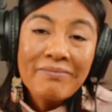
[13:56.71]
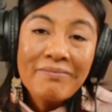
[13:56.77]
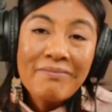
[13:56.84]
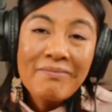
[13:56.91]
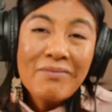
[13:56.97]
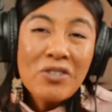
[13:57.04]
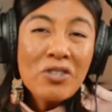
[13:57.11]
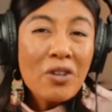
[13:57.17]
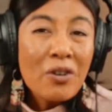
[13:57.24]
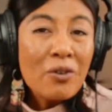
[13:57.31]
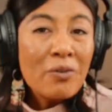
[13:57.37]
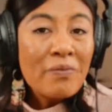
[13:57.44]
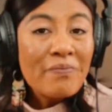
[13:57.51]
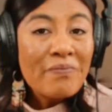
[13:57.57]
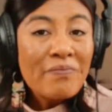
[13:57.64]

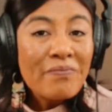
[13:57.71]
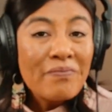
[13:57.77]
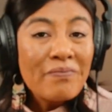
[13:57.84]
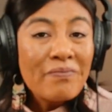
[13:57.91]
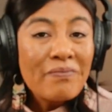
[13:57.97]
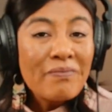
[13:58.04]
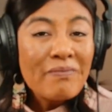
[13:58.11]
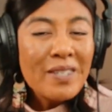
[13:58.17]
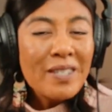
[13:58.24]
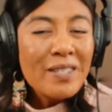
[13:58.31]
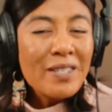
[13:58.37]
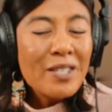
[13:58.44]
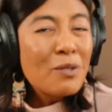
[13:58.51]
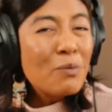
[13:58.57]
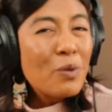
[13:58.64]
So,
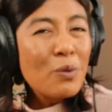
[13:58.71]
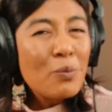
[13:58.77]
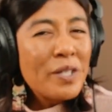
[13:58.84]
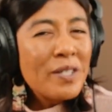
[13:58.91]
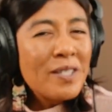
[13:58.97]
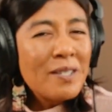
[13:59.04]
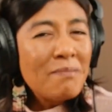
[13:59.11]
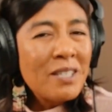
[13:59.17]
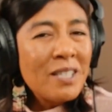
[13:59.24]
is this where wisdom